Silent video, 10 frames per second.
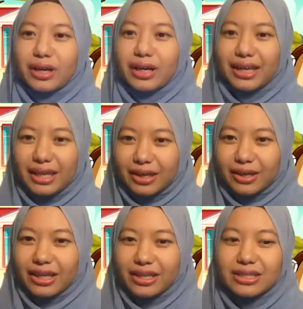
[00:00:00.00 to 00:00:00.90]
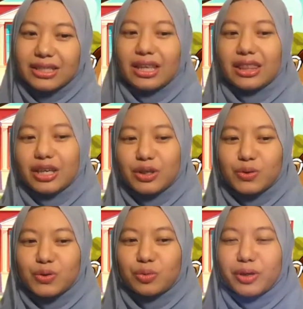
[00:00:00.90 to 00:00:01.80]
again, I'd like to say thank you
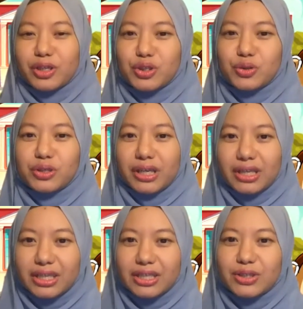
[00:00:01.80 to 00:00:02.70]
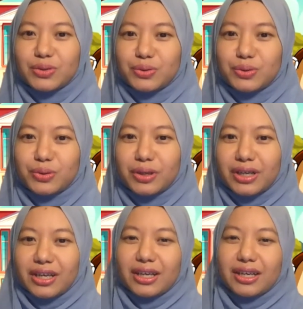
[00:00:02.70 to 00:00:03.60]
so much to JD, to
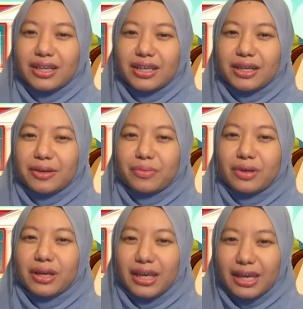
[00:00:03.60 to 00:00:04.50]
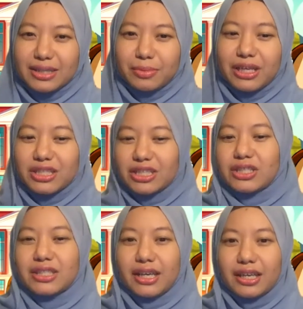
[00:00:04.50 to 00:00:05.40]
um, AES Malaysia
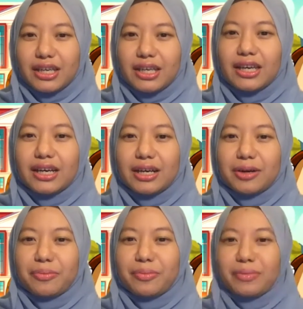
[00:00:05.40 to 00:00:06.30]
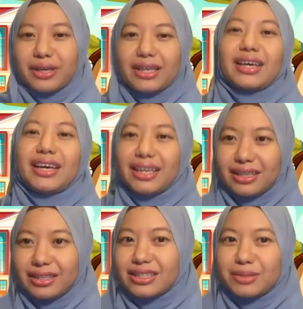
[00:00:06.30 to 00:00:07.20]
Society, um,
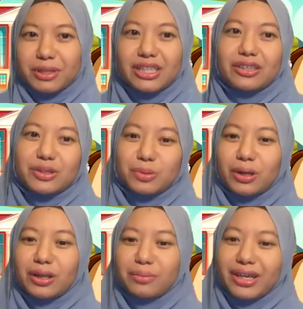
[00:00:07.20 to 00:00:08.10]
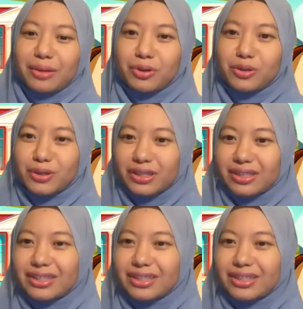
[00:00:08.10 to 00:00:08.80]
and especially as well my producer,